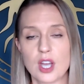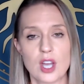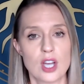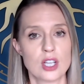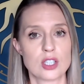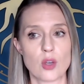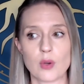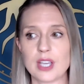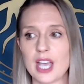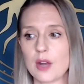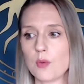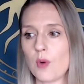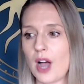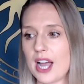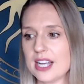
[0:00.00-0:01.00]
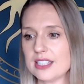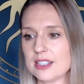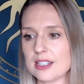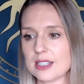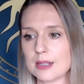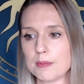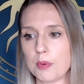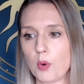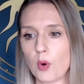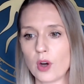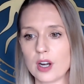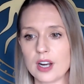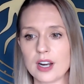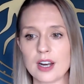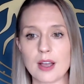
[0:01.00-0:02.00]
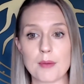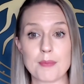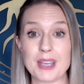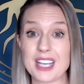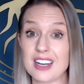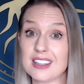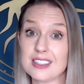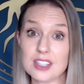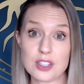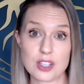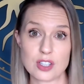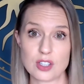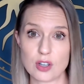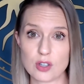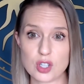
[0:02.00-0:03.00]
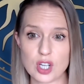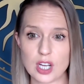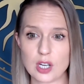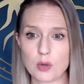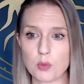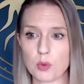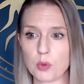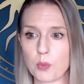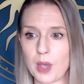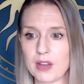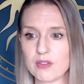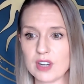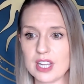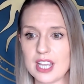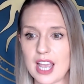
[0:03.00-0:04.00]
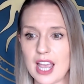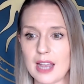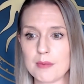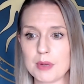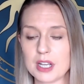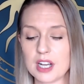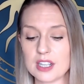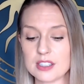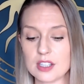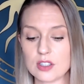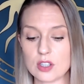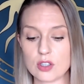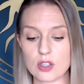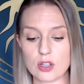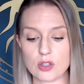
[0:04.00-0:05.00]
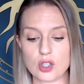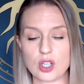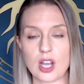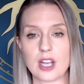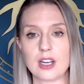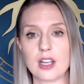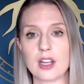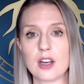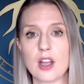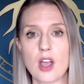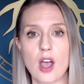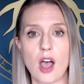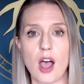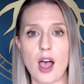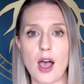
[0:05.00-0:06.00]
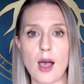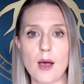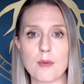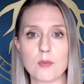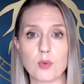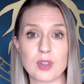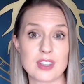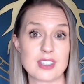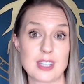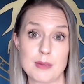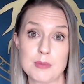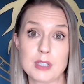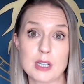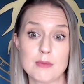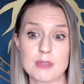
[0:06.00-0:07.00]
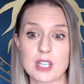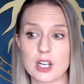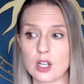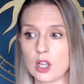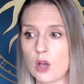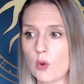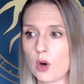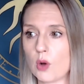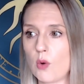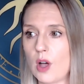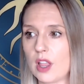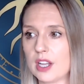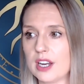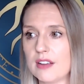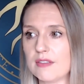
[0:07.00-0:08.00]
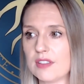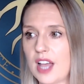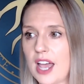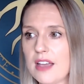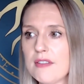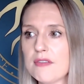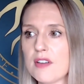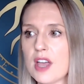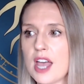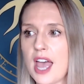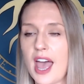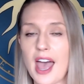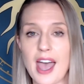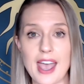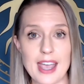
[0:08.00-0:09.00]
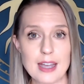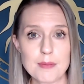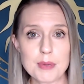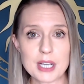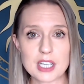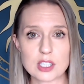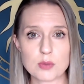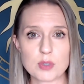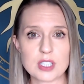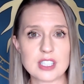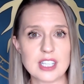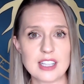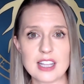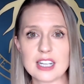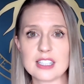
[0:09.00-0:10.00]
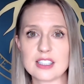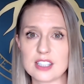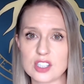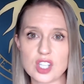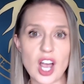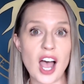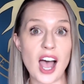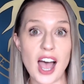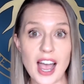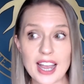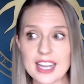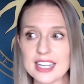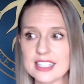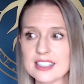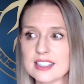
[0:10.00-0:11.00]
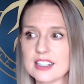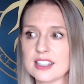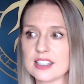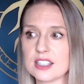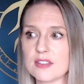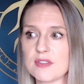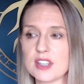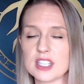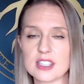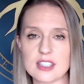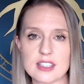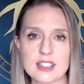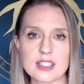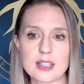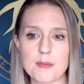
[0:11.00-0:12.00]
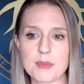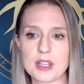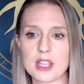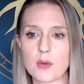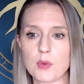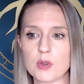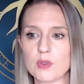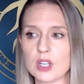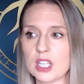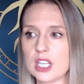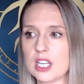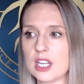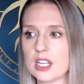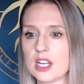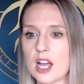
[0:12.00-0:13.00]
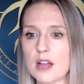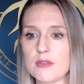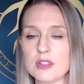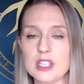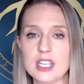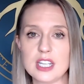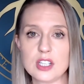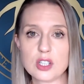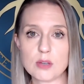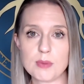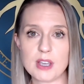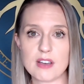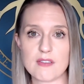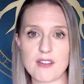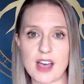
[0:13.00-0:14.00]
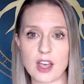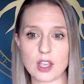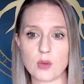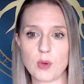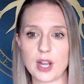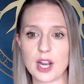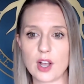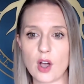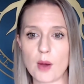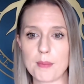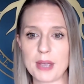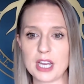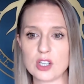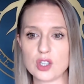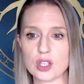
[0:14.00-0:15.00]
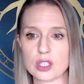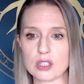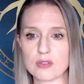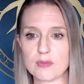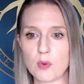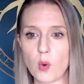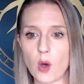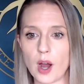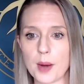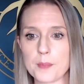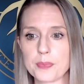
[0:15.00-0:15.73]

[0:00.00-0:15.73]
So again, why is this important? Because it's associated with weight regain, because it's associated um, with symptoms and a lower quality of life and because we're seeing that it's such a high incidence of this, this is something that we really um, need to be evaluating our patients for.